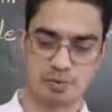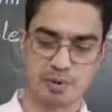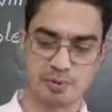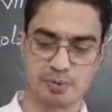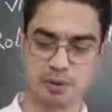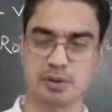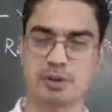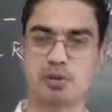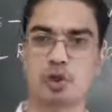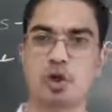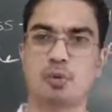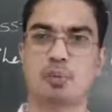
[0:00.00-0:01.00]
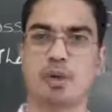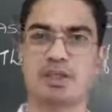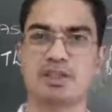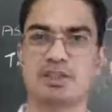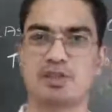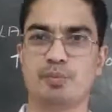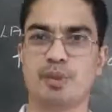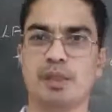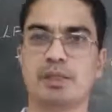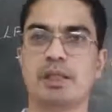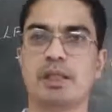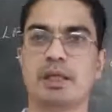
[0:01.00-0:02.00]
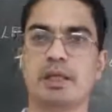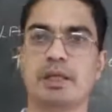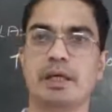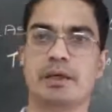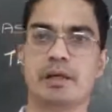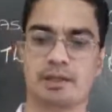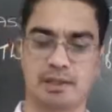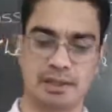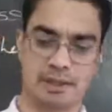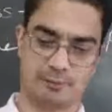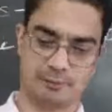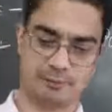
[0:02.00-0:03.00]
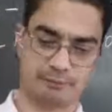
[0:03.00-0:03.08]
People do not participate directly,